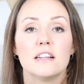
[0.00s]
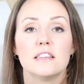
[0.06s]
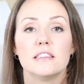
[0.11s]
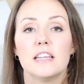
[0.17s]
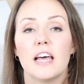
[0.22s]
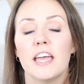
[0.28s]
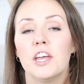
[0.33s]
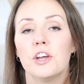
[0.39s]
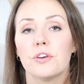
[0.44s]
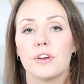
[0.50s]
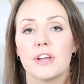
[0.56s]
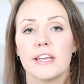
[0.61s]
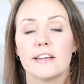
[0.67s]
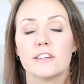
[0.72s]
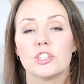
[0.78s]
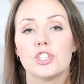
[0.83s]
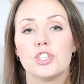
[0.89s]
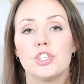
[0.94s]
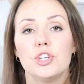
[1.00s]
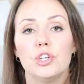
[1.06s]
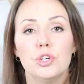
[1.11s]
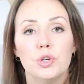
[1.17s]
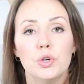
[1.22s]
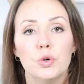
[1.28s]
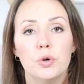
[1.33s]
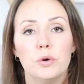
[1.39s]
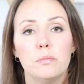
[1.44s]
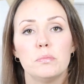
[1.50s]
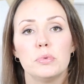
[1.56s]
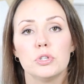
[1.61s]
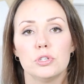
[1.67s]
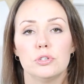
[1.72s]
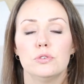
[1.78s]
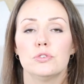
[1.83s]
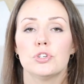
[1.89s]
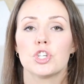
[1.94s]
layering two
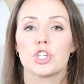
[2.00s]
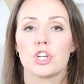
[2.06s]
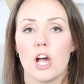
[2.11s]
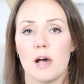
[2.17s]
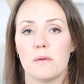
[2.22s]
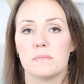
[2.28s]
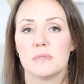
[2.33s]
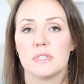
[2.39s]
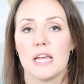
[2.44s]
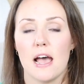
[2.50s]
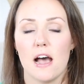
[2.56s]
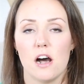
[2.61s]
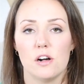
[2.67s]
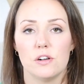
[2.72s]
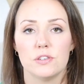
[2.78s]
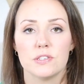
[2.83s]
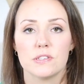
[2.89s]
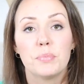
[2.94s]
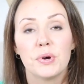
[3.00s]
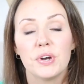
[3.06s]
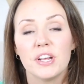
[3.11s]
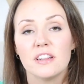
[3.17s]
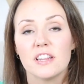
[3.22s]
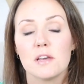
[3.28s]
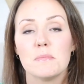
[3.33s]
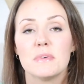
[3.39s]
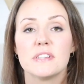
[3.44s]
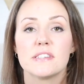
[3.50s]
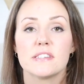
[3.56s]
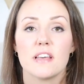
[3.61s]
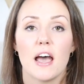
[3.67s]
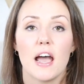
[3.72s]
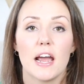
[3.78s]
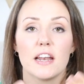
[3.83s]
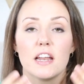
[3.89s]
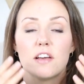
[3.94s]
blue shop towels, putting them
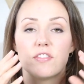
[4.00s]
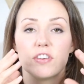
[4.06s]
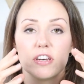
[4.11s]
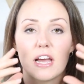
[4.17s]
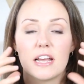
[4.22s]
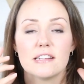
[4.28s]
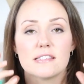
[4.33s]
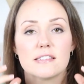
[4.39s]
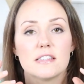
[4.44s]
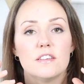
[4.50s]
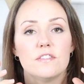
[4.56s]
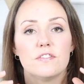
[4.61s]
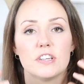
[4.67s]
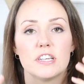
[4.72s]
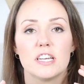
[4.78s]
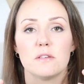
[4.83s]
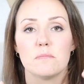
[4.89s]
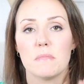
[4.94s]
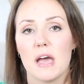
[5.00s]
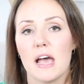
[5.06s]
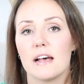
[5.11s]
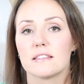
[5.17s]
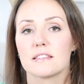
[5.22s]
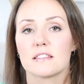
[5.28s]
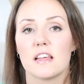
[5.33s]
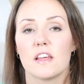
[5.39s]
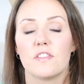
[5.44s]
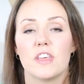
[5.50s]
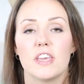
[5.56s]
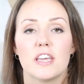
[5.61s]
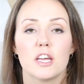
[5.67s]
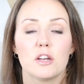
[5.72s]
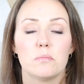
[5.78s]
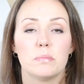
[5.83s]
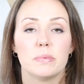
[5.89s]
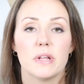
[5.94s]
inside of a nicely fitted mask that they
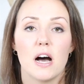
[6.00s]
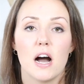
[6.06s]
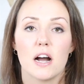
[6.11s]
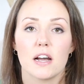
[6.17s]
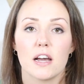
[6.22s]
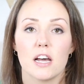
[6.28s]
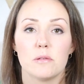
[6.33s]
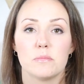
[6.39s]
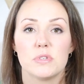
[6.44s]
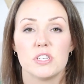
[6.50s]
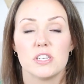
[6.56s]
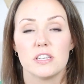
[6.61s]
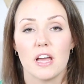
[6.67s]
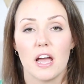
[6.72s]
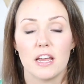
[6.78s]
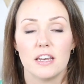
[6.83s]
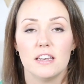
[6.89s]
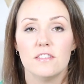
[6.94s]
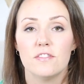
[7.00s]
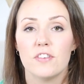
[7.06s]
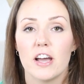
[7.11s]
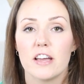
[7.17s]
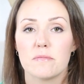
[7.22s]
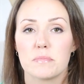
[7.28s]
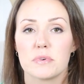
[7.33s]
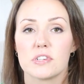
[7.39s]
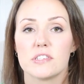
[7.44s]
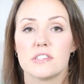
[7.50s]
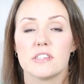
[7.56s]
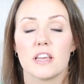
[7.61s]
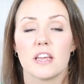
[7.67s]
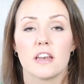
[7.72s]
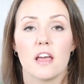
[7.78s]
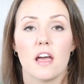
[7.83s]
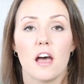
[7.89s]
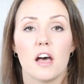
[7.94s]
could block up to 95
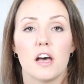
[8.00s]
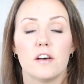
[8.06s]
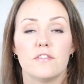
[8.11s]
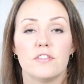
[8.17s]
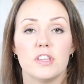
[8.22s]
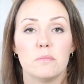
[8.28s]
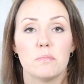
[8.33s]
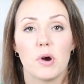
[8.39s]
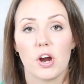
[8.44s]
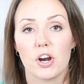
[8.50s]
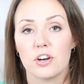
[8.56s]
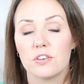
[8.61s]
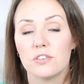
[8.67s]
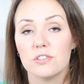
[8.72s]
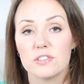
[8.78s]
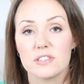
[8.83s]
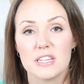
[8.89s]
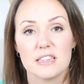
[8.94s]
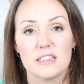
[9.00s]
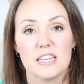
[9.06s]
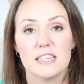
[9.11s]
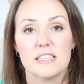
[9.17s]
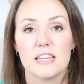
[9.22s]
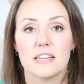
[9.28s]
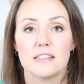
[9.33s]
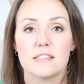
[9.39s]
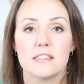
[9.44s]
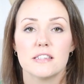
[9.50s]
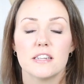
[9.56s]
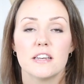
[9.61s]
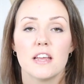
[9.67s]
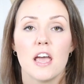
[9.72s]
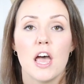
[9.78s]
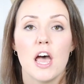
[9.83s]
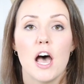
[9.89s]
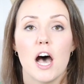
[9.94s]
95% of the particles that they
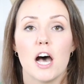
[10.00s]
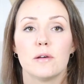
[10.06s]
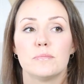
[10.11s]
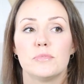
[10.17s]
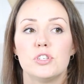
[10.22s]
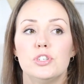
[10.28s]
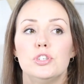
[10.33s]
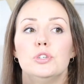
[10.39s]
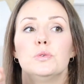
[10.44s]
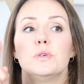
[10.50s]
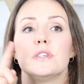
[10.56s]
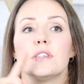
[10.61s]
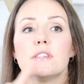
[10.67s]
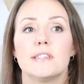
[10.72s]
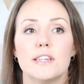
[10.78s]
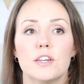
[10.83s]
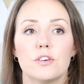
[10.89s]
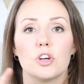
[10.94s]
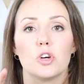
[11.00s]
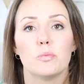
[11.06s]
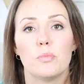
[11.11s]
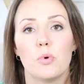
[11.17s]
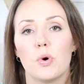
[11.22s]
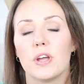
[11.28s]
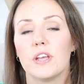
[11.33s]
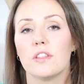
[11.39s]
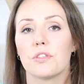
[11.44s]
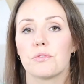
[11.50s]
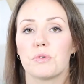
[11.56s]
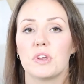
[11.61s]
tested up to 0.3